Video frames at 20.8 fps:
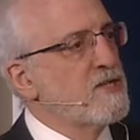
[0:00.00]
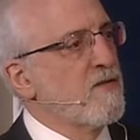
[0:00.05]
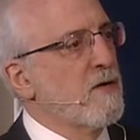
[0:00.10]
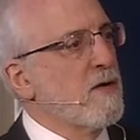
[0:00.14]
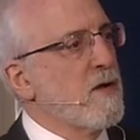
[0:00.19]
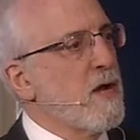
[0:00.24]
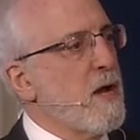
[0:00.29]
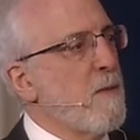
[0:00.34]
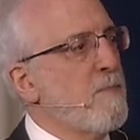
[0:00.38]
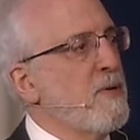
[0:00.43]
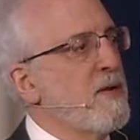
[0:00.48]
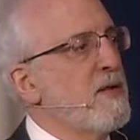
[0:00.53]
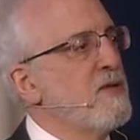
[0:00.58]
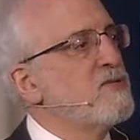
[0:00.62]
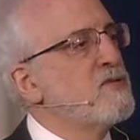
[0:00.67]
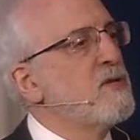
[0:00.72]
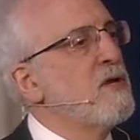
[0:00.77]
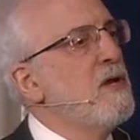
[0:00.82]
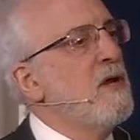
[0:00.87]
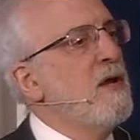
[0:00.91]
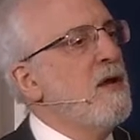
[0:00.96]
for
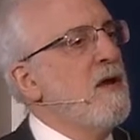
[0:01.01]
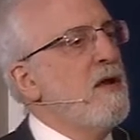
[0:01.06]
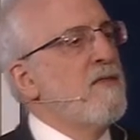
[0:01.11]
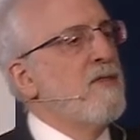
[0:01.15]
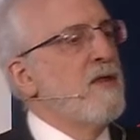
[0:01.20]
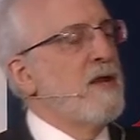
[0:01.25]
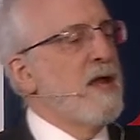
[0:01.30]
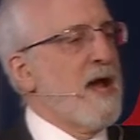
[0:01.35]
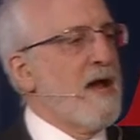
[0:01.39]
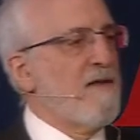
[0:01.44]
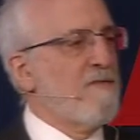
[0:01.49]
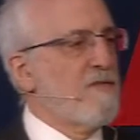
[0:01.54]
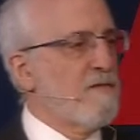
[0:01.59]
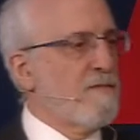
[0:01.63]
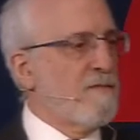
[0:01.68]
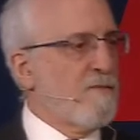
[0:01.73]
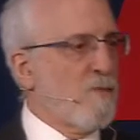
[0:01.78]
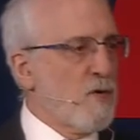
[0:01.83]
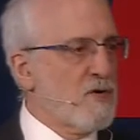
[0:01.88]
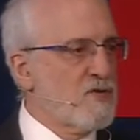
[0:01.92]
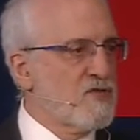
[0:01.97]
companies that have the
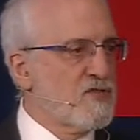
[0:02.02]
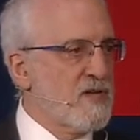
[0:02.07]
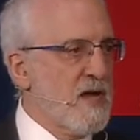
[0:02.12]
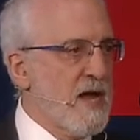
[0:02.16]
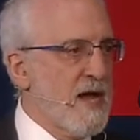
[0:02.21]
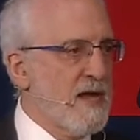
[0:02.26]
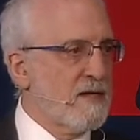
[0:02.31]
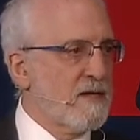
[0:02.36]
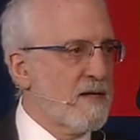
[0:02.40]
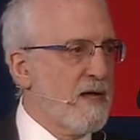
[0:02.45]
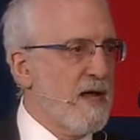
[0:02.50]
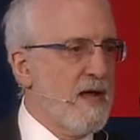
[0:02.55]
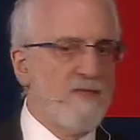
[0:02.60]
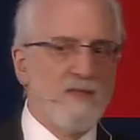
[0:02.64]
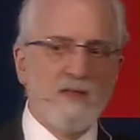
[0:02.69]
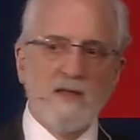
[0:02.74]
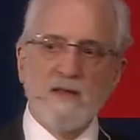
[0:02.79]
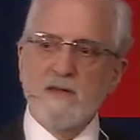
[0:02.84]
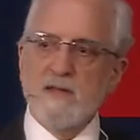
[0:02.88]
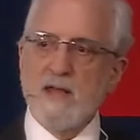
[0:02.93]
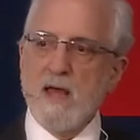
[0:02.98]
foresight and
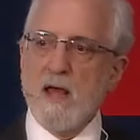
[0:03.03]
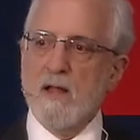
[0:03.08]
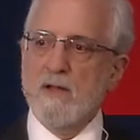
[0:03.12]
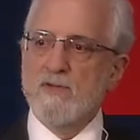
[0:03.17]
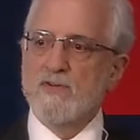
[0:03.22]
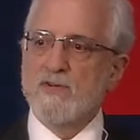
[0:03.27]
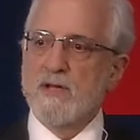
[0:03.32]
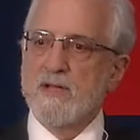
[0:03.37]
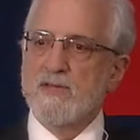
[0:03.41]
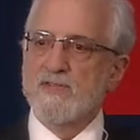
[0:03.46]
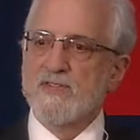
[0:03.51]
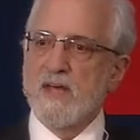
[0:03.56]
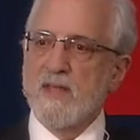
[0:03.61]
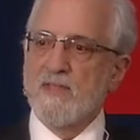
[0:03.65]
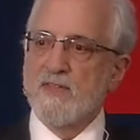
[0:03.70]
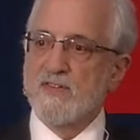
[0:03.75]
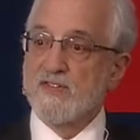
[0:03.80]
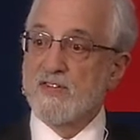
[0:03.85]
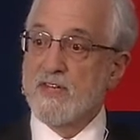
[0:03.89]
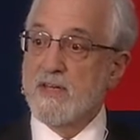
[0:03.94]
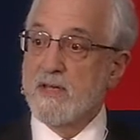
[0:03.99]
the intelligence and
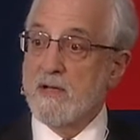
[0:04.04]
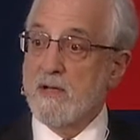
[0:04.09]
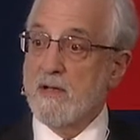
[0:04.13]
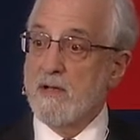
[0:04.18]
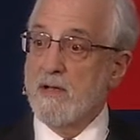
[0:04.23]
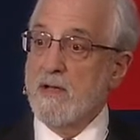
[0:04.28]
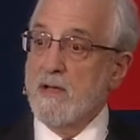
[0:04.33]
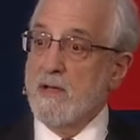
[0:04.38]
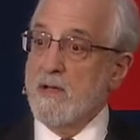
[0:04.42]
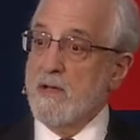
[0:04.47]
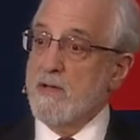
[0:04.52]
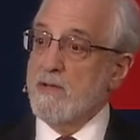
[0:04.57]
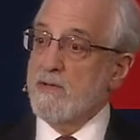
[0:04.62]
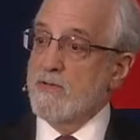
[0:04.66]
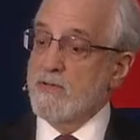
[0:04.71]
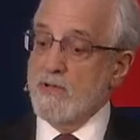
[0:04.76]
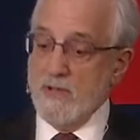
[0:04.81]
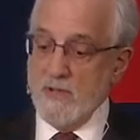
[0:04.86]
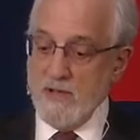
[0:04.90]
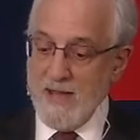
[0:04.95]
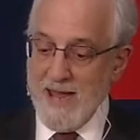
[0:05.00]
the skill
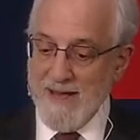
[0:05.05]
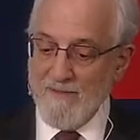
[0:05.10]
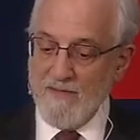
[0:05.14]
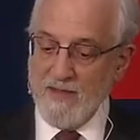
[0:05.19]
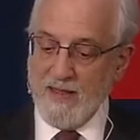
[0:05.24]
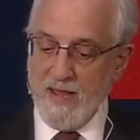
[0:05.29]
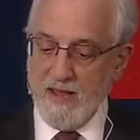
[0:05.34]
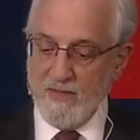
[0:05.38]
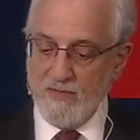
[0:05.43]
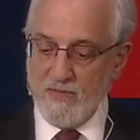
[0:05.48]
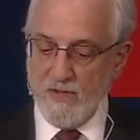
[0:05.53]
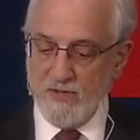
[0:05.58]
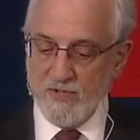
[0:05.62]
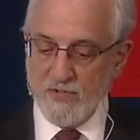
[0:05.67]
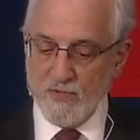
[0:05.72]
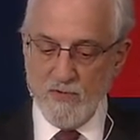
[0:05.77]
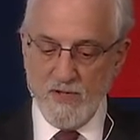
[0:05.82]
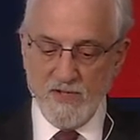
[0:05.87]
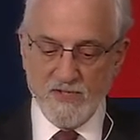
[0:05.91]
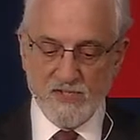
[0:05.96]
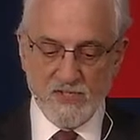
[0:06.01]
to navigate those
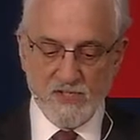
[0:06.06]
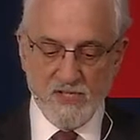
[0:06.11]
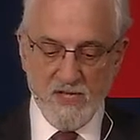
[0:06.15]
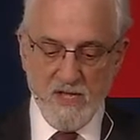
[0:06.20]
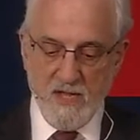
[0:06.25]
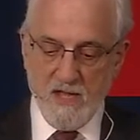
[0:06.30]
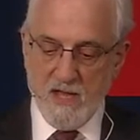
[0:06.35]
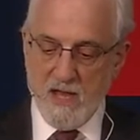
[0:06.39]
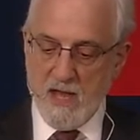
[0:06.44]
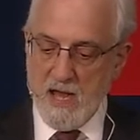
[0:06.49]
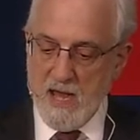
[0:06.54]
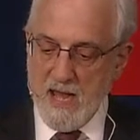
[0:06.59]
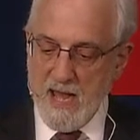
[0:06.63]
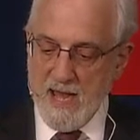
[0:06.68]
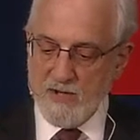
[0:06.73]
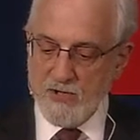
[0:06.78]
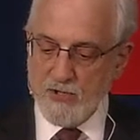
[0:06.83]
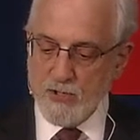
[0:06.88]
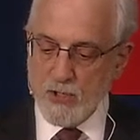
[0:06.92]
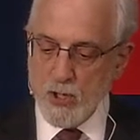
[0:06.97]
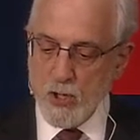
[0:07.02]
risks
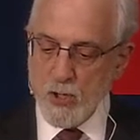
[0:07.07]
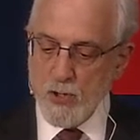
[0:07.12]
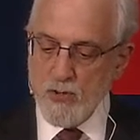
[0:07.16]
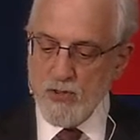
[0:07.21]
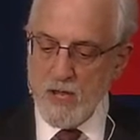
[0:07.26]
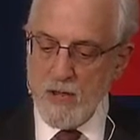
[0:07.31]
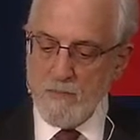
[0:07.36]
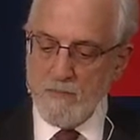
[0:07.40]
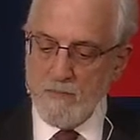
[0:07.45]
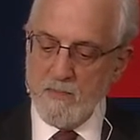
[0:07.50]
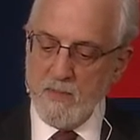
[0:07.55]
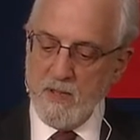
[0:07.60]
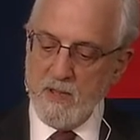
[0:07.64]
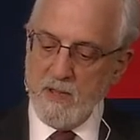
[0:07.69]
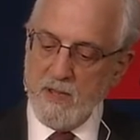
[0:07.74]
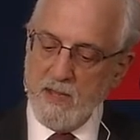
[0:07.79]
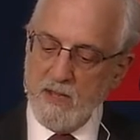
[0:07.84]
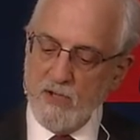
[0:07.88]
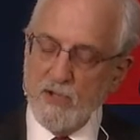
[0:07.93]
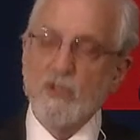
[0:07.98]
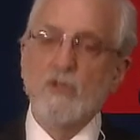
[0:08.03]
and turn them
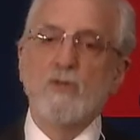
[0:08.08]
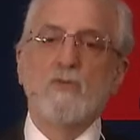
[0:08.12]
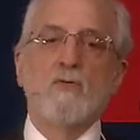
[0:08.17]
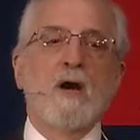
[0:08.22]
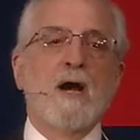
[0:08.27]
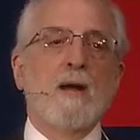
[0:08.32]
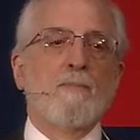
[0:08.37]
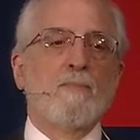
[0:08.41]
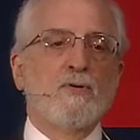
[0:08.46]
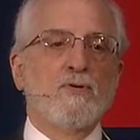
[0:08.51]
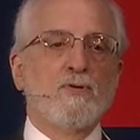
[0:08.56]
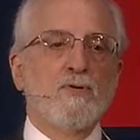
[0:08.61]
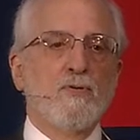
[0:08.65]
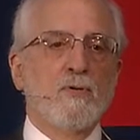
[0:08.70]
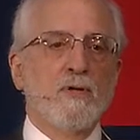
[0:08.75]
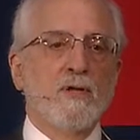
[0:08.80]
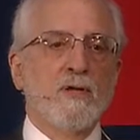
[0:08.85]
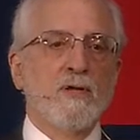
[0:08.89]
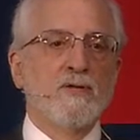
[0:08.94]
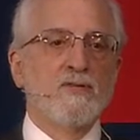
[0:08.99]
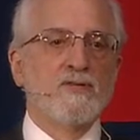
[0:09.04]
into
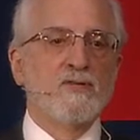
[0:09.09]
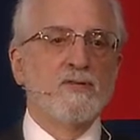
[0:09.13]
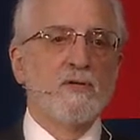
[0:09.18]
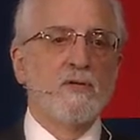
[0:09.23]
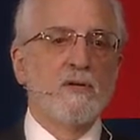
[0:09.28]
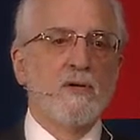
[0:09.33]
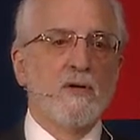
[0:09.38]
opportunities.